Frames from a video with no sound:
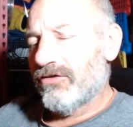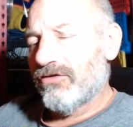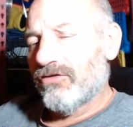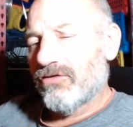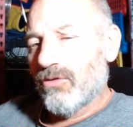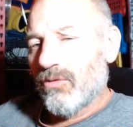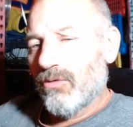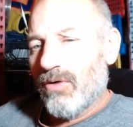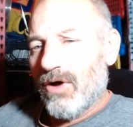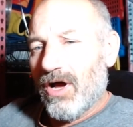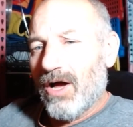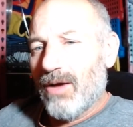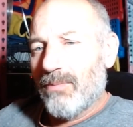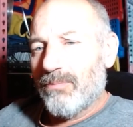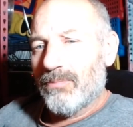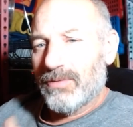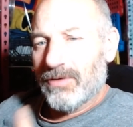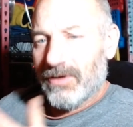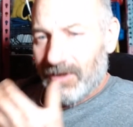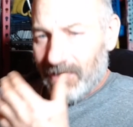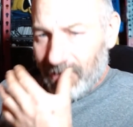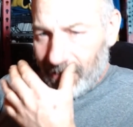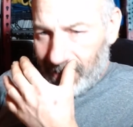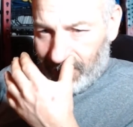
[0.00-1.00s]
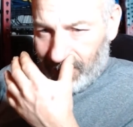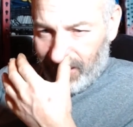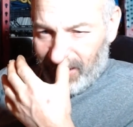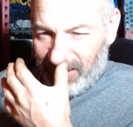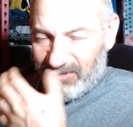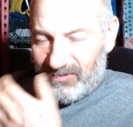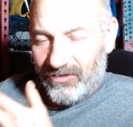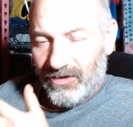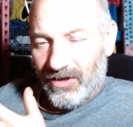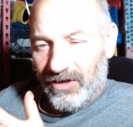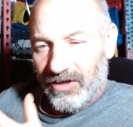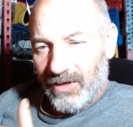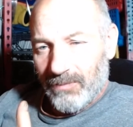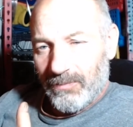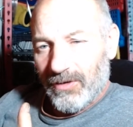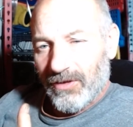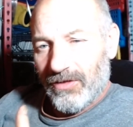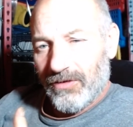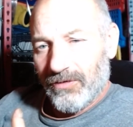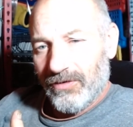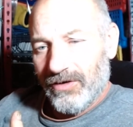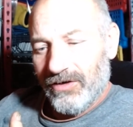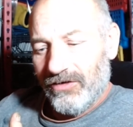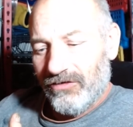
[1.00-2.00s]
So up is uh, number
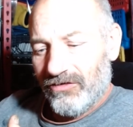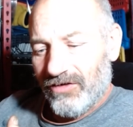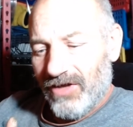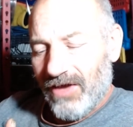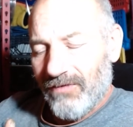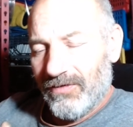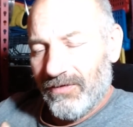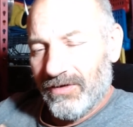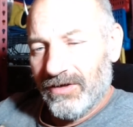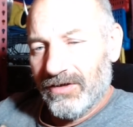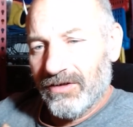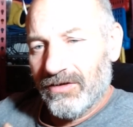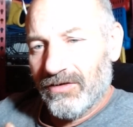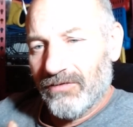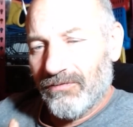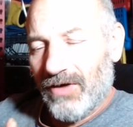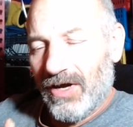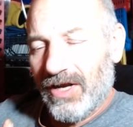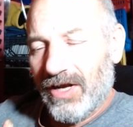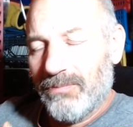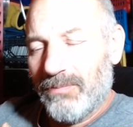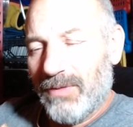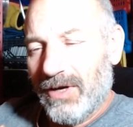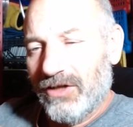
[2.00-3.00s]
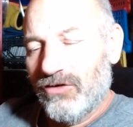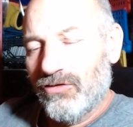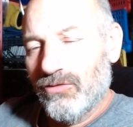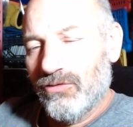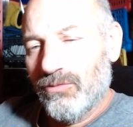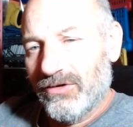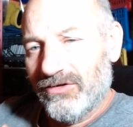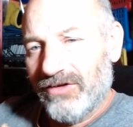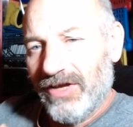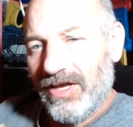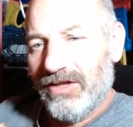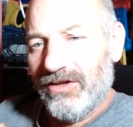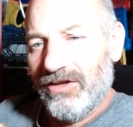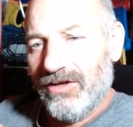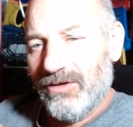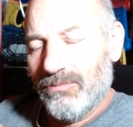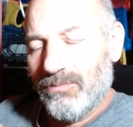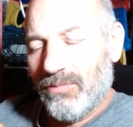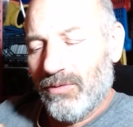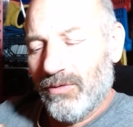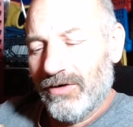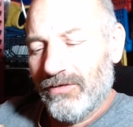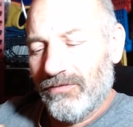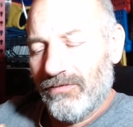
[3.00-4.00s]
thirty-seven, divided by two is eighteen
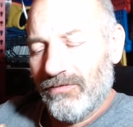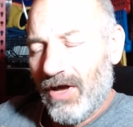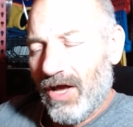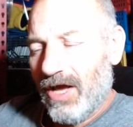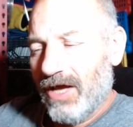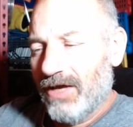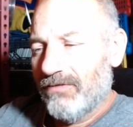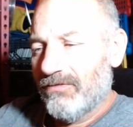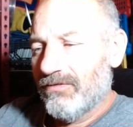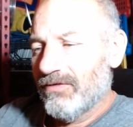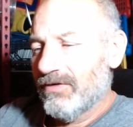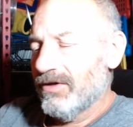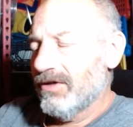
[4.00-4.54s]
point five.